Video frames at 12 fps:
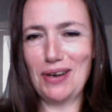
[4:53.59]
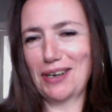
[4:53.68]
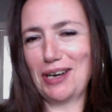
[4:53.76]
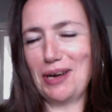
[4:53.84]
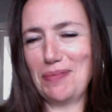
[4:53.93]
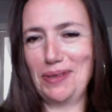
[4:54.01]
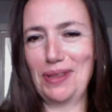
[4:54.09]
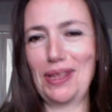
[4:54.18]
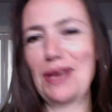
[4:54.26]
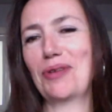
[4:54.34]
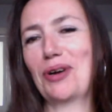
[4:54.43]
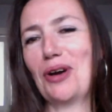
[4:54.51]
couple.
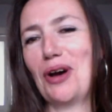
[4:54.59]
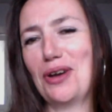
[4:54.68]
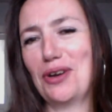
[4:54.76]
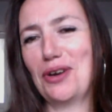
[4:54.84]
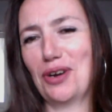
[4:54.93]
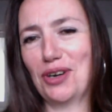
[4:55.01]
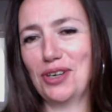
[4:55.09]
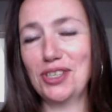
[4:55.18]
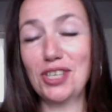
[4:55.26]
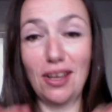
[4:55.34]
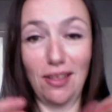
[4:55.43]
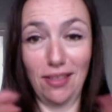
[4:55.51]
They were
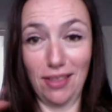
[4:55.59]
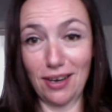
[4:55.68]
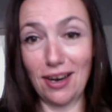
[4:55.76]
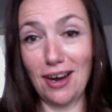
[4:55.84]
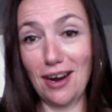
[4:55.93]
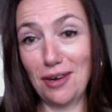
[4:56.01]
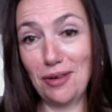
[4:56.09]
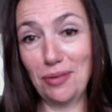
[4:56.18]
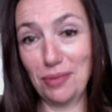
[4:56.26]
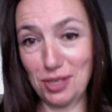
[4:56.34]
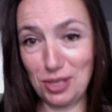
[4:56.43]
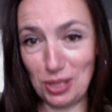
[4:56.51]
unhurt, the car
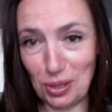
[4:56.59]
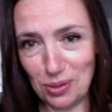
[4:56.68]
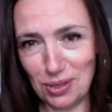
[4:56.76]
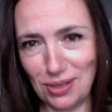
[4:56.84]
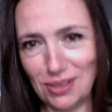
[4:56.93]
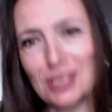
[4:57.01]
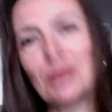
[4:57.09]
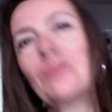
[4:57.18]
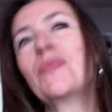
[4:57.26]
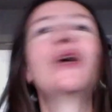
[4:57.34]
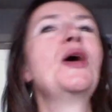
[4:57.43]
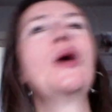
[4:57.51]
was totaled.
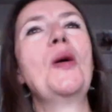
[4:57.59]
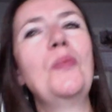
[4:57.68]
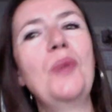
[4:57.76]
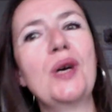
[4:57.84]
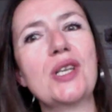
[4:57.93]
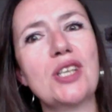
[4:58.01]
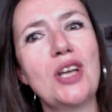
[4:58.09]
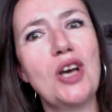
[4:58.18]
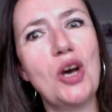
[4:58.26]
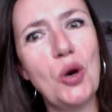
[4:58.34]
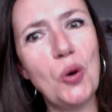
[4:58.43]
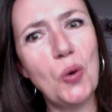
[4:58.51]
But
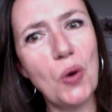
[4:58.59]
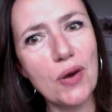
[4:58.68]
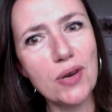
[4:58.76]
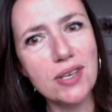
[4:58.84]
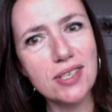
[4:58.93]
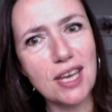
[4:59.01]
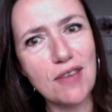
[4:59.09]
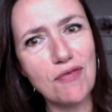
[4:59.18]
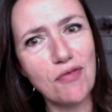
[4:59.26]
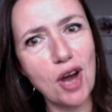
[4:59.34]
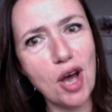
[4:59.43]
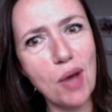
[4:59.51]
where is he
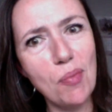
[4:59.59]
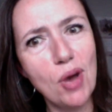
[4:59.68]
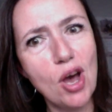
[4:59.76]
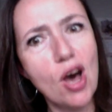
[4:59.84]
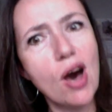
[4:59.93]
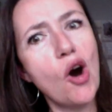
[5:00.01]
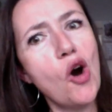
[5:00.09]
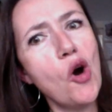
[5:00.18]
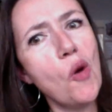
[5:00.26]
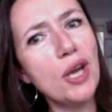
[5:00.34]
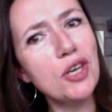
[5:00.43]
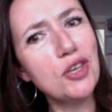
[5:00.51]
from?
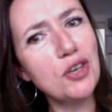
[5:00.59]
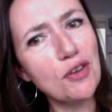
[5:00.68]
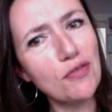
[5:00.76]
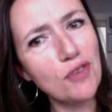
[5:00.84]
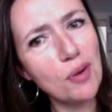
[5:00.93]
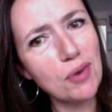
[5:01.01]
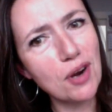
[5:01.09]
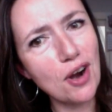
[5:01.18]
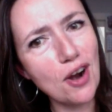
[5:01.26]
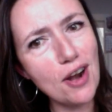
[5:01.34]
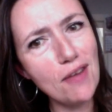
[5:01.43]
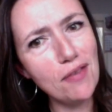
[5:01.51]
Oh, and you're from
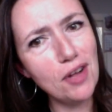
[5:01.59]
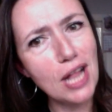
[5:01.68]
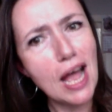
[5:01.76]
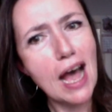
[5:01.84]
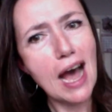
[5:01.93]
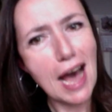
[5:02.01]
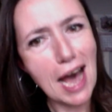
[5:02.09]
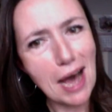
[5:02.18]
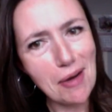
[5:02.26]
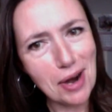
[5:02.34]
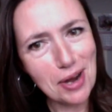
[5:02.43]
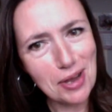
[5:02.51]
Gerleval.
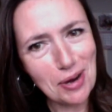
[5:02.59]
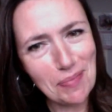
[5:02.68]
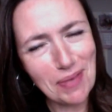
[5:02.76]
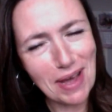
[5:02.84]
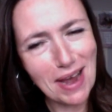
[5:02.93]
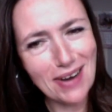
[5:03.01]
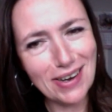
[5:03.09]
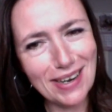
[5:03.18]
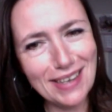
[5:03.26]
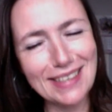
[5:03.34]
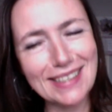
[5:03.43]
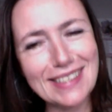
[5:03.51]
How are your
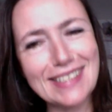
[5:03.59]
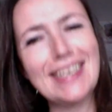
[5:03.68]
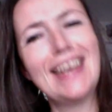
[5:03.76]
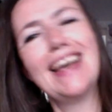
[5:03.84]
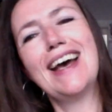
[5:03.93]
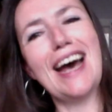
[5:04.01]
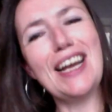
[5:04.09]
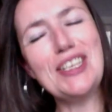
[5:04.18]
parents? and